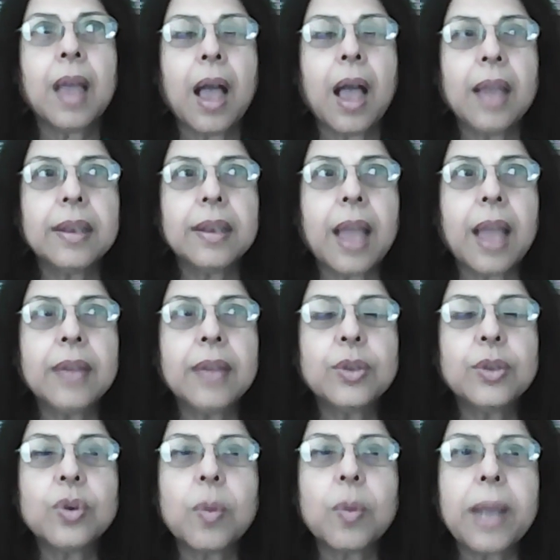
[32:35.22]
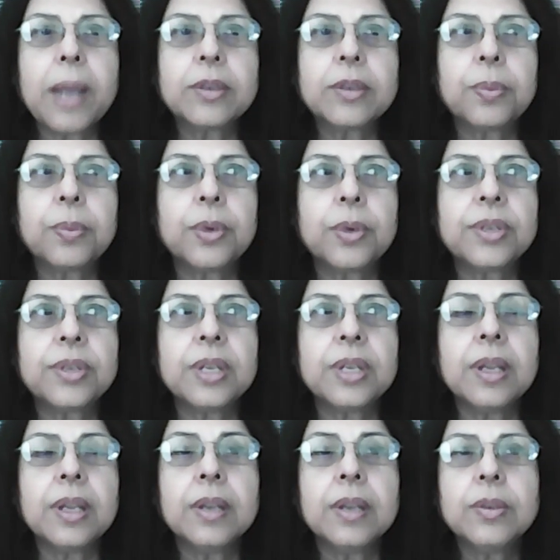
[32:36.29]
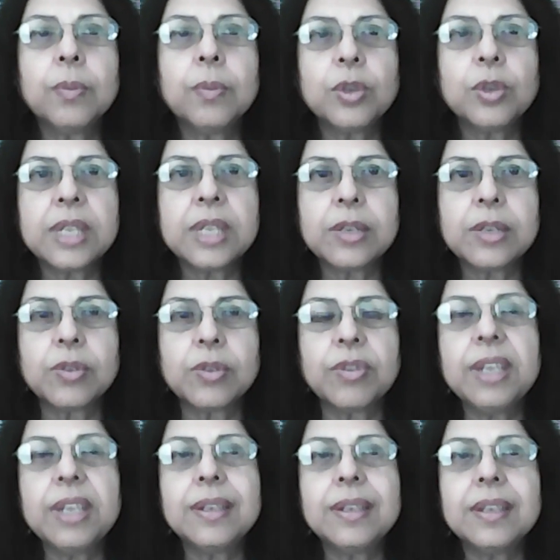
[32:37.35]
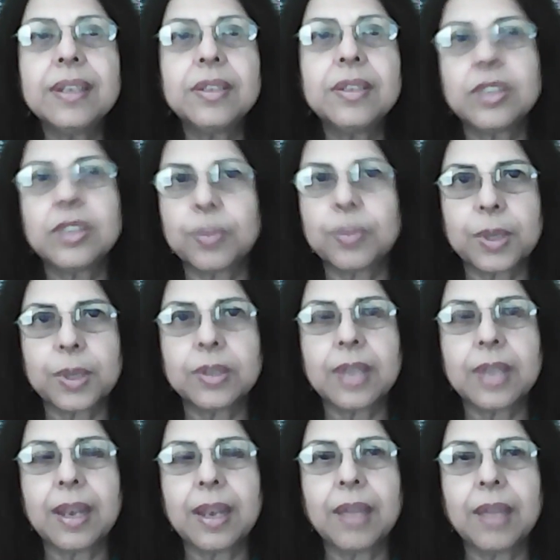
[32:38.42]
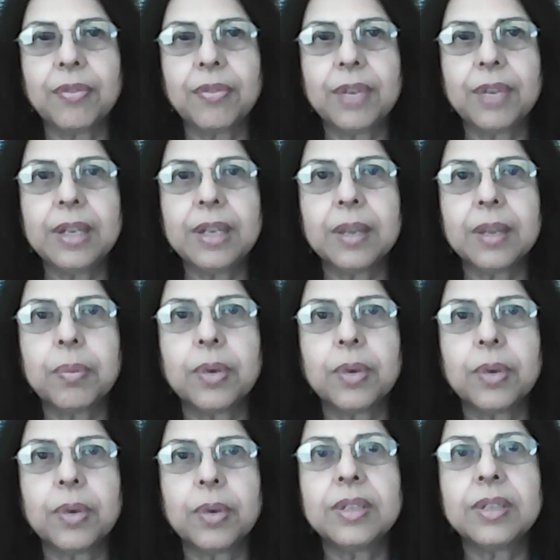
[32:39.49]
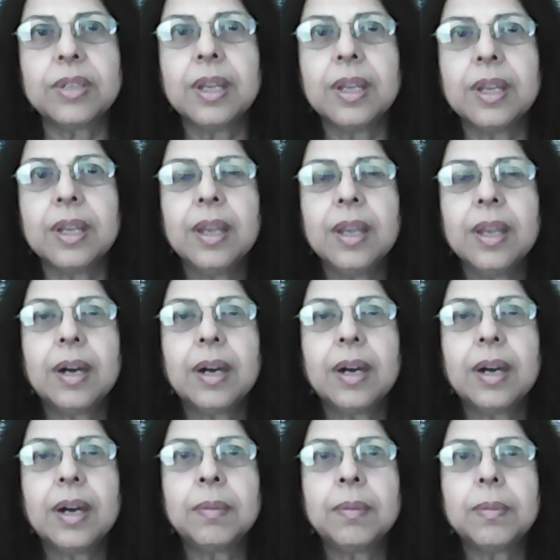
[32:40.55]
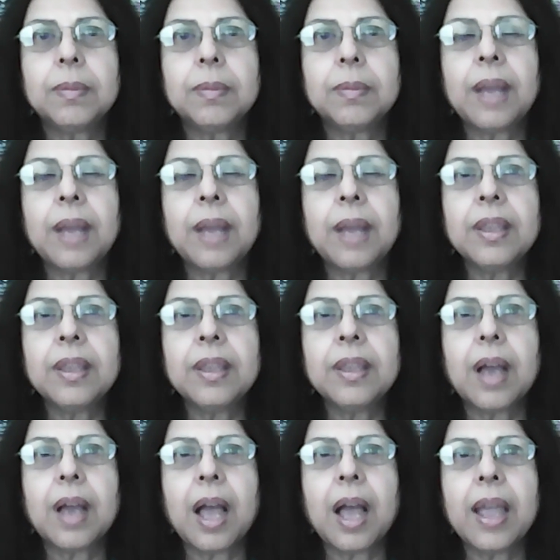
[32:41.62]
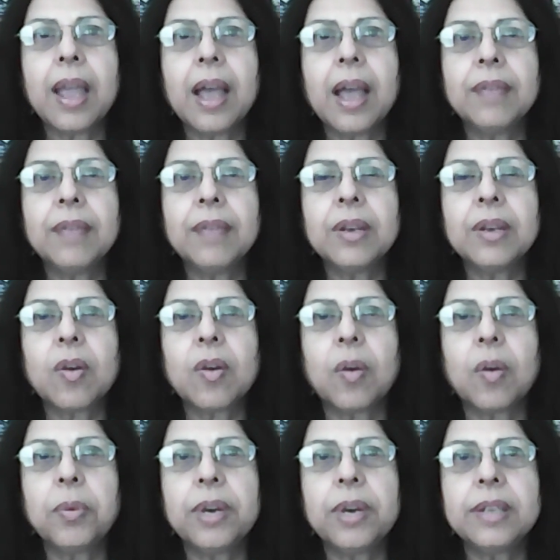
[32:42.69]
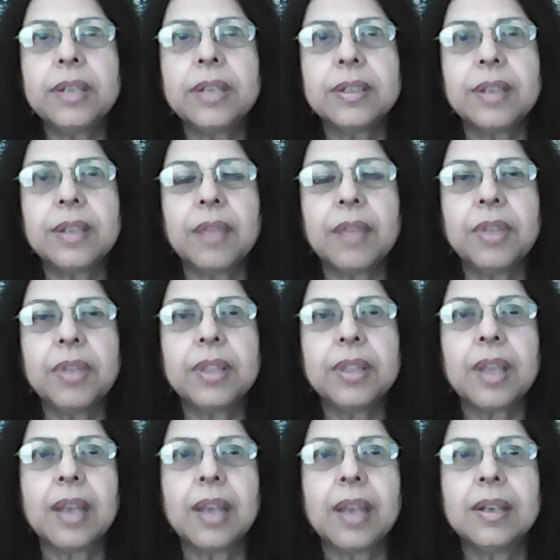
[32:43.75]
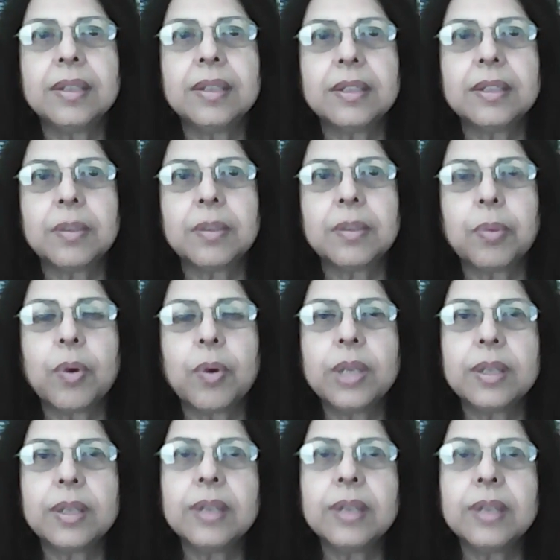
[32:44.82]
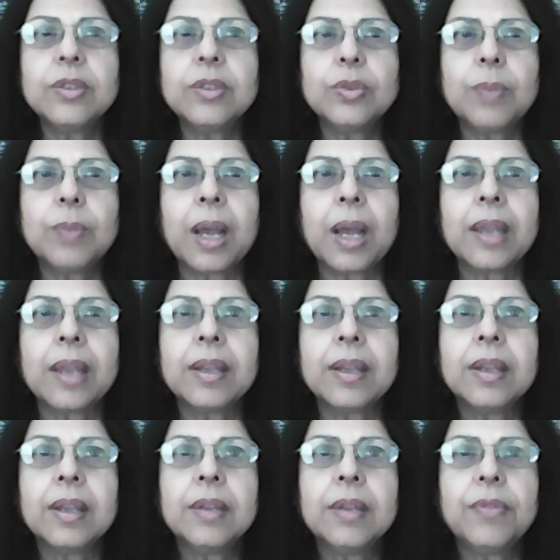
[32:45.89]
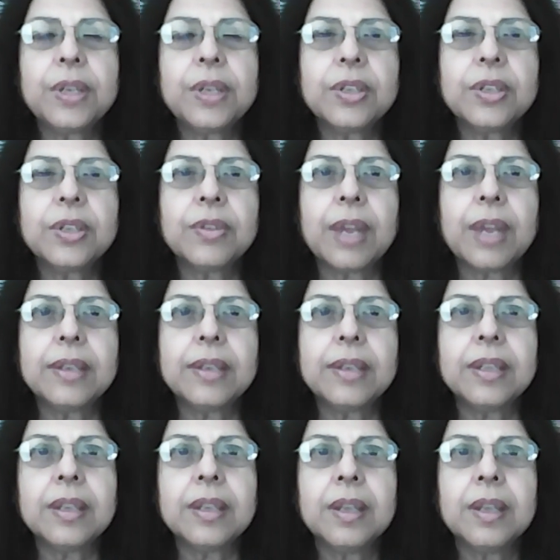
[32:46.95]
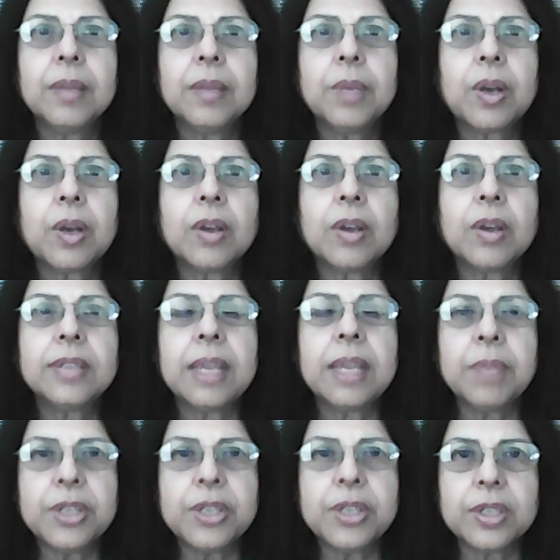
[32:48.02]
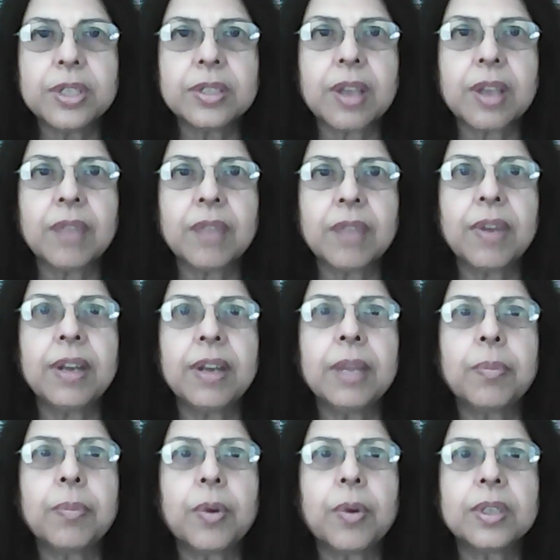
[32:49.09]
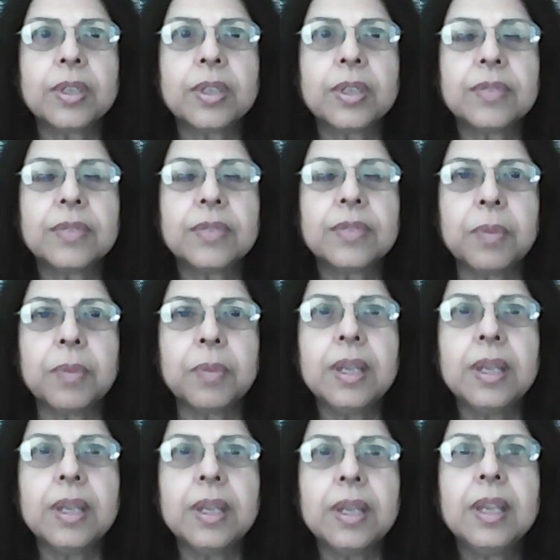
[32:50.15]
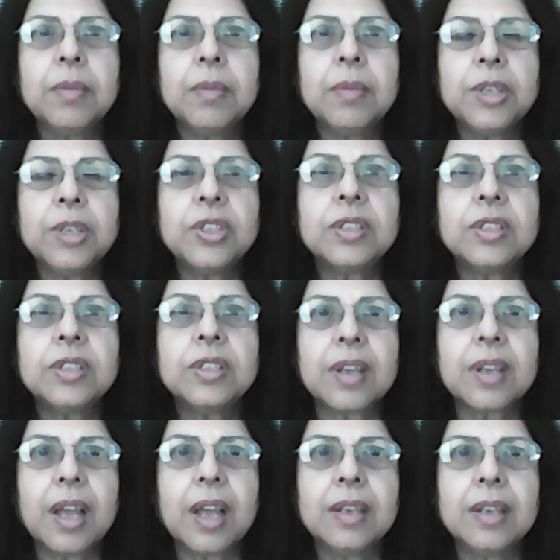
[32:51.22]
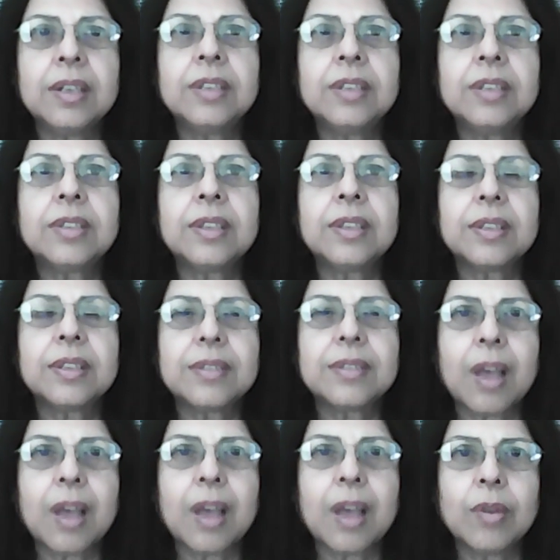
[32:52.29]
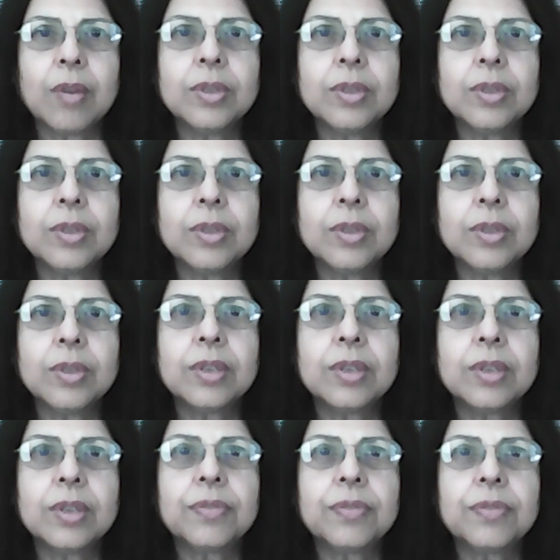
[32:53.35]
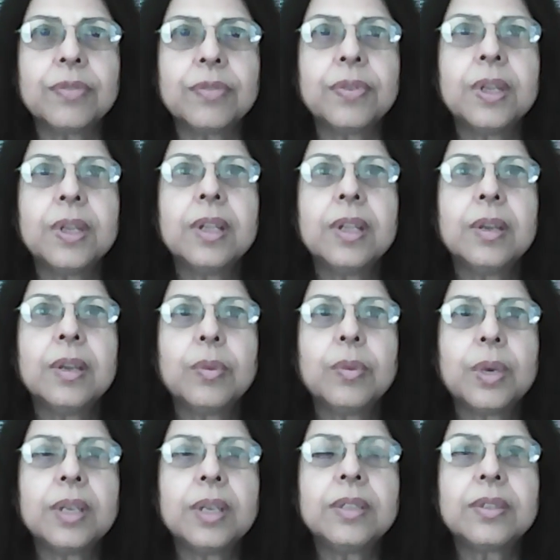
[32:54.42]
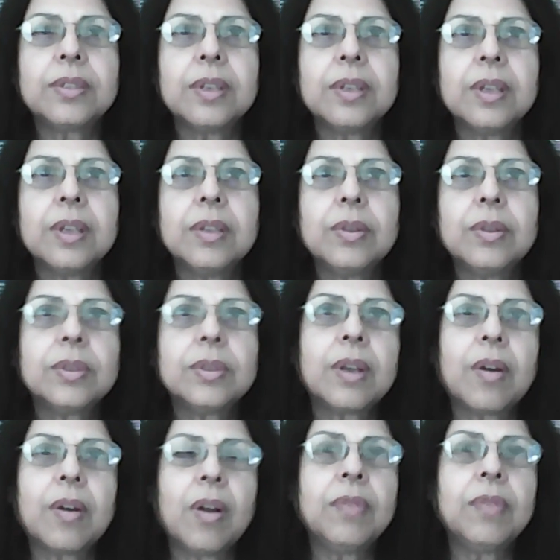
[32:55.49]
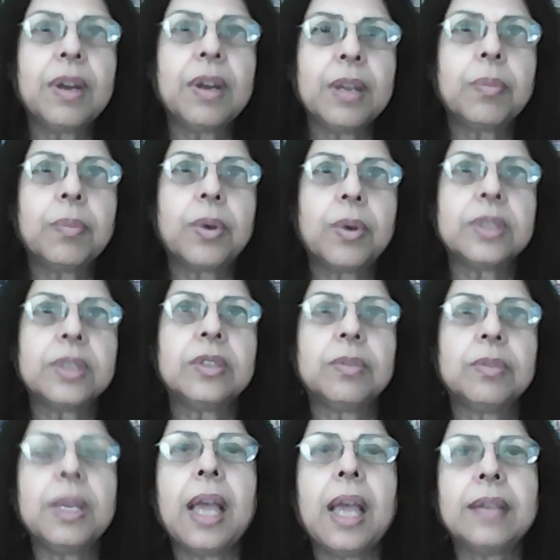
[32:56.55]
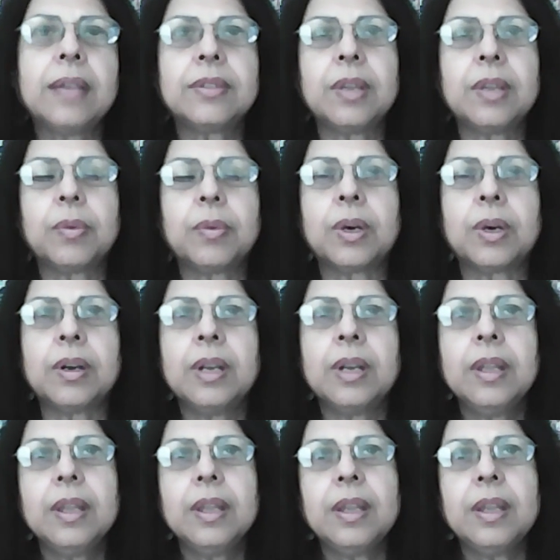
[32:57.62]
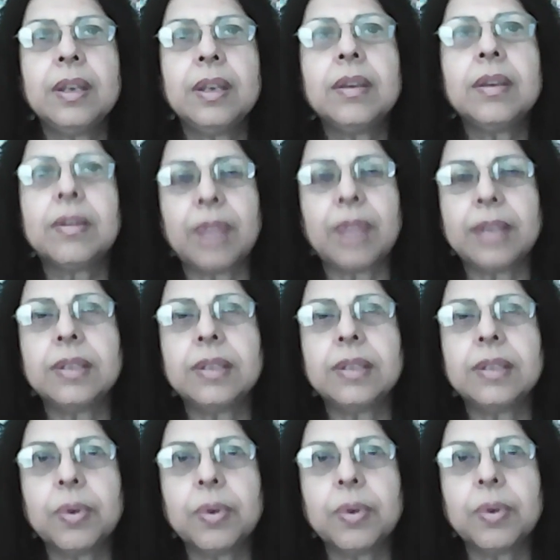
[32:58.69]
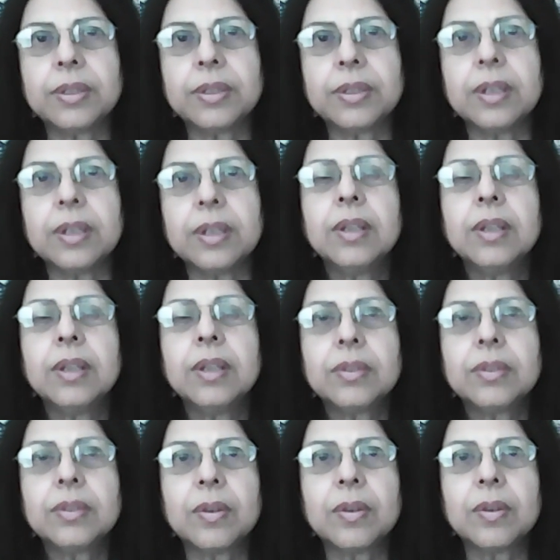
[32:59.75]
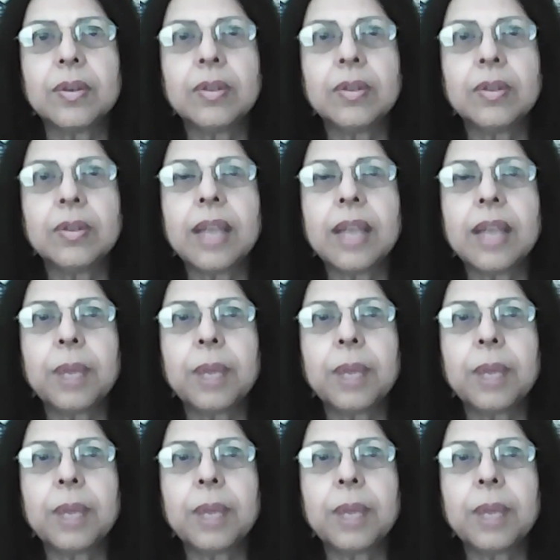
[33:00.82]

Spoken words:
I do go back to poetry to mostly to read it just because I love reading poetry. I think I have incorporated everything I learned as a poet into my fiction writing because images are very important for me. Images and colors and the sound of words, those are all very important to me as they were in writing poetry. So, that's my